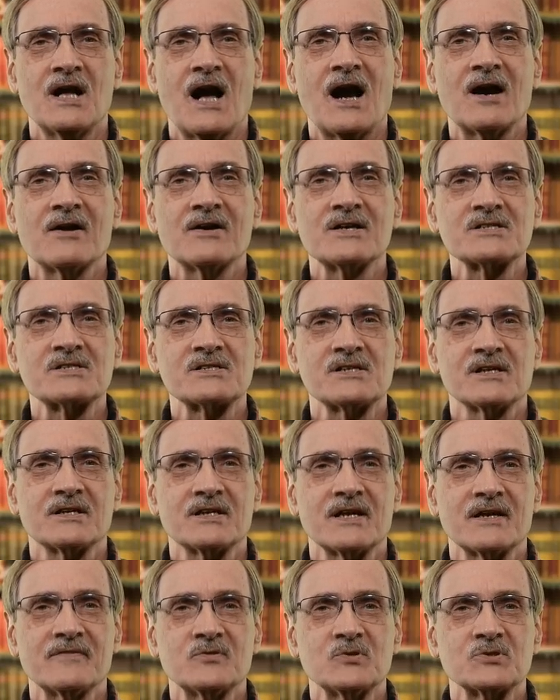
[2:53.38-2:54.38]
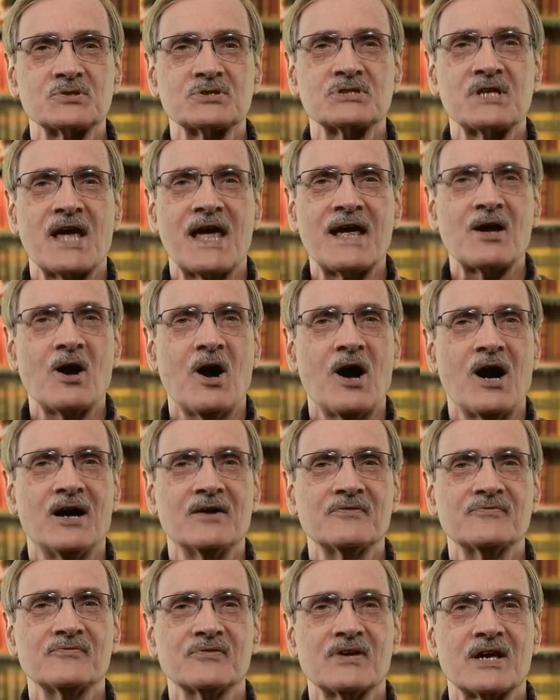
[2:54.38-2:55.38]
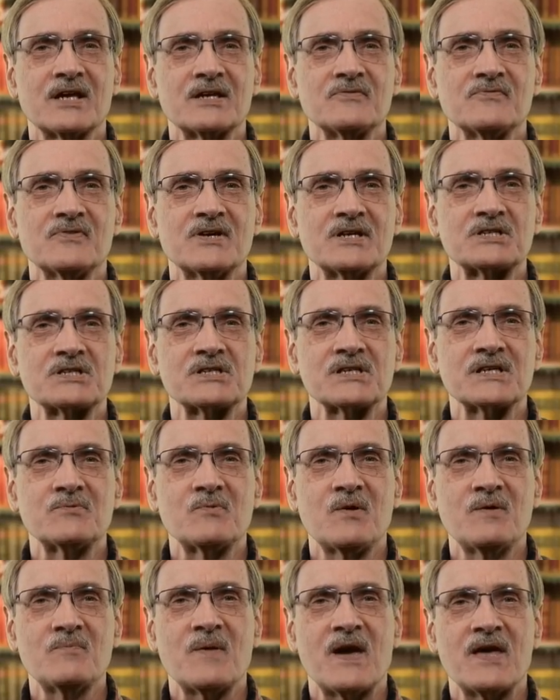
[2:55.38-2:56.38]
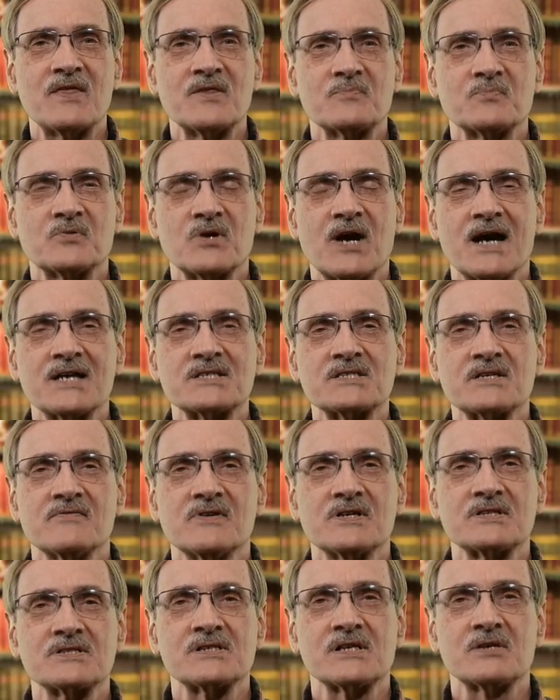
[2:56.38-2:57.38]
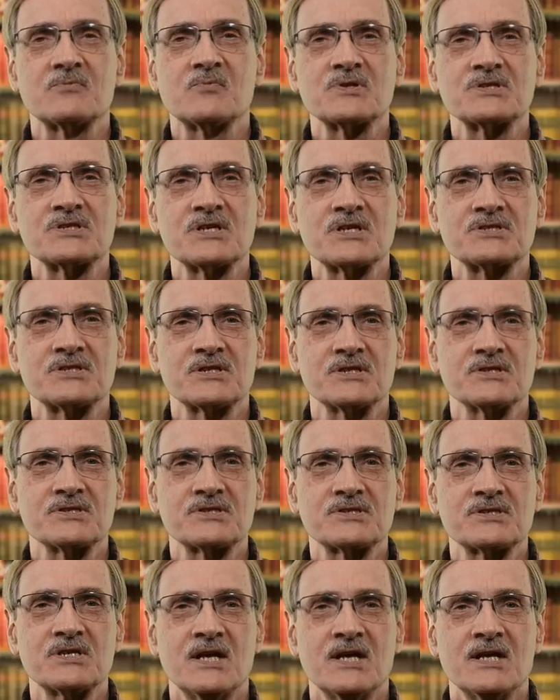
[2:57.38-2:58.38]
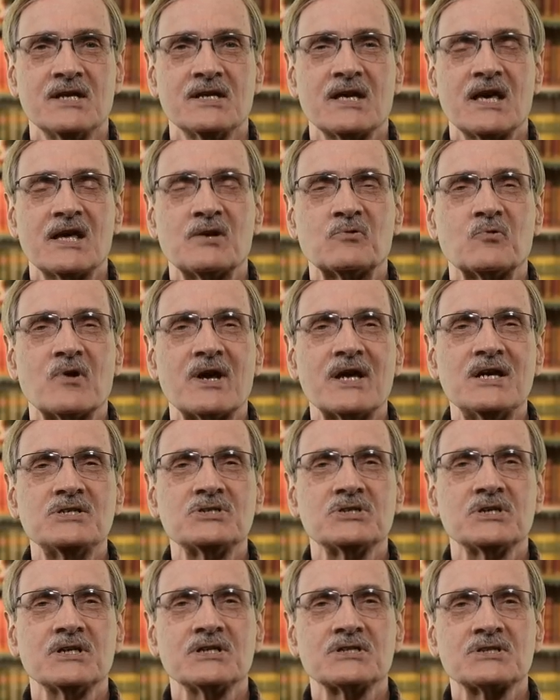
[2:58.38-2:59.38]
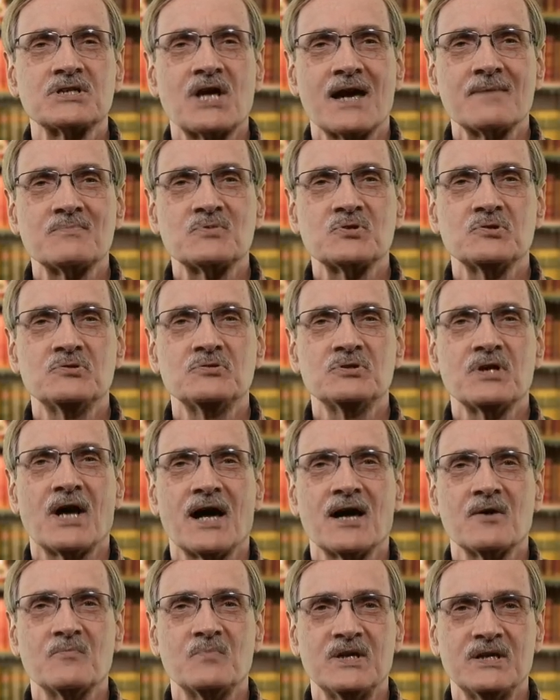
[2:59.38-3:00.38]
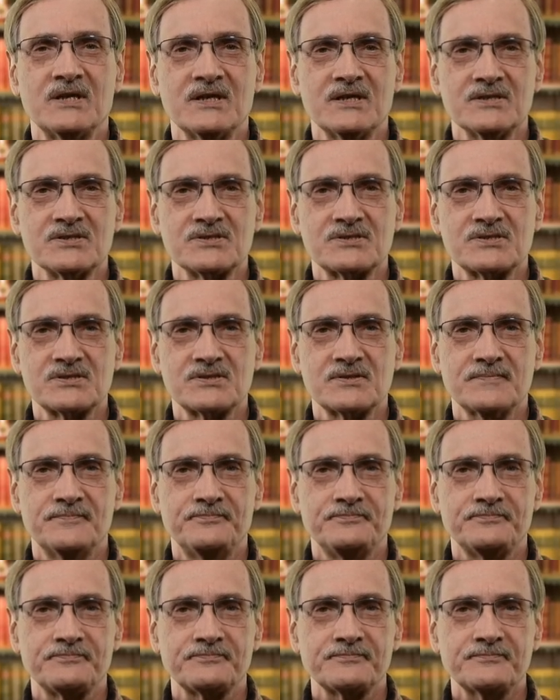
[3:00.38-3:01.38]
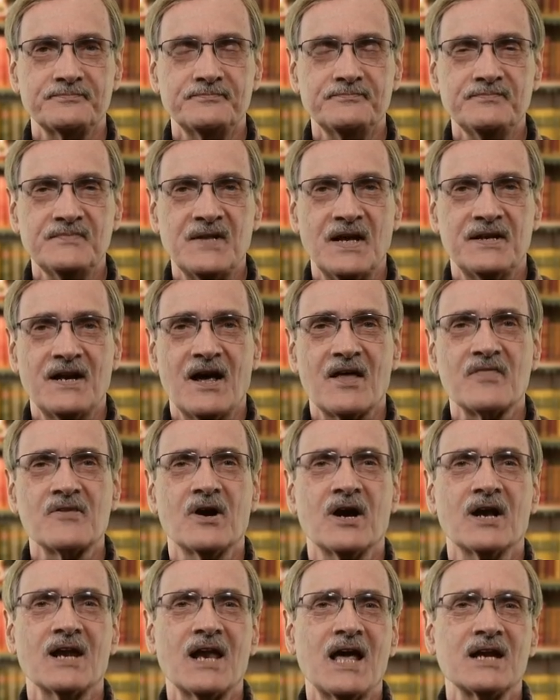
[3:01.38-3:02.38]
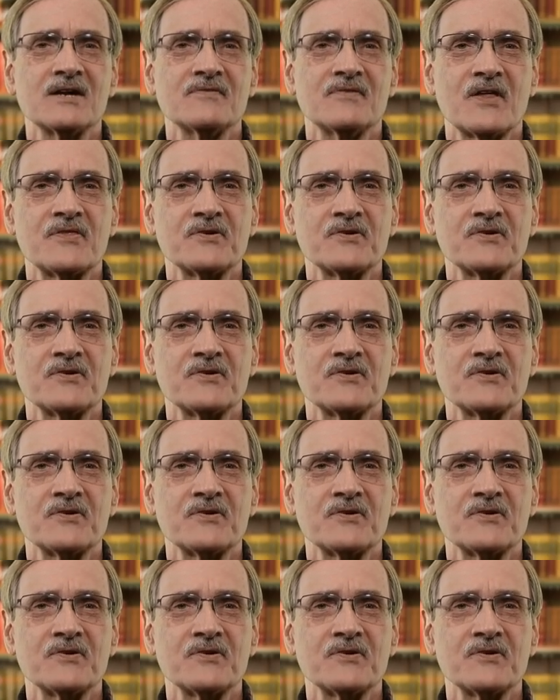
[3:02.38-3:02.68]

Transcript: our insulin levels take off and eventually we pay the price of insulin resistance and raging type 2 diabetes. Now, there are a lot of